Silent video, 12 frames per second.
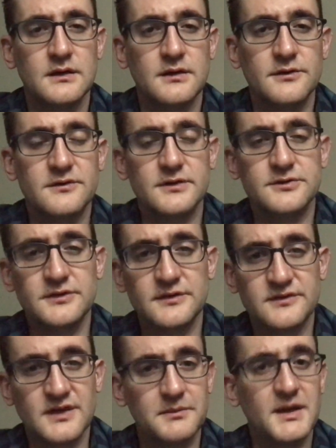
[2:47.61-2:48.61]
You're essentially
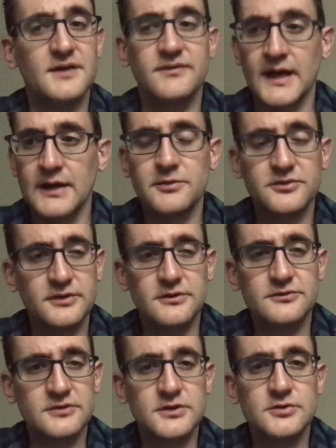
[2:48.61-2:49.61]
saying, man, if I was in your
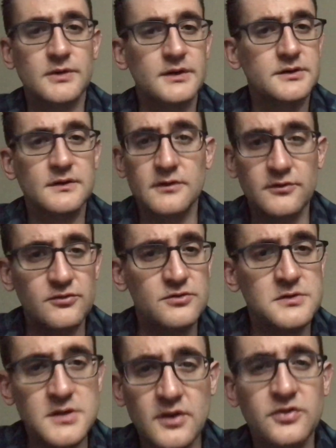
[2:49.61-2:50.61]
situation, there's
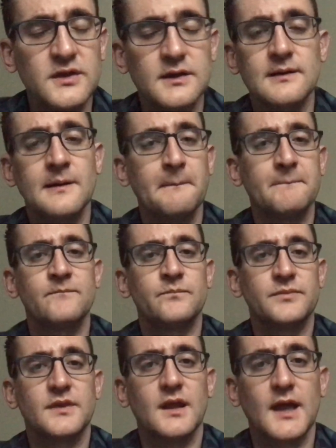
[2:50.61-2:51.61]
nothing
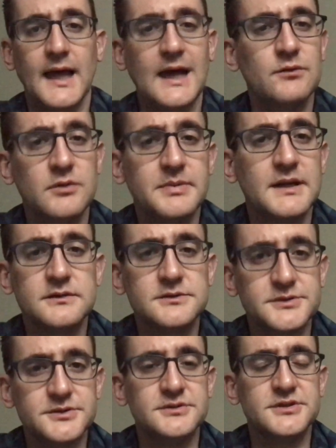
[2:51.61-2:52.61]
I would be able to
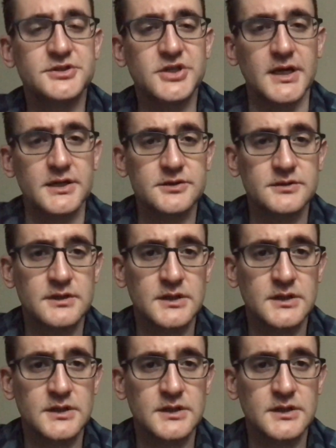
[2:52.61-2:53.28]
do to change.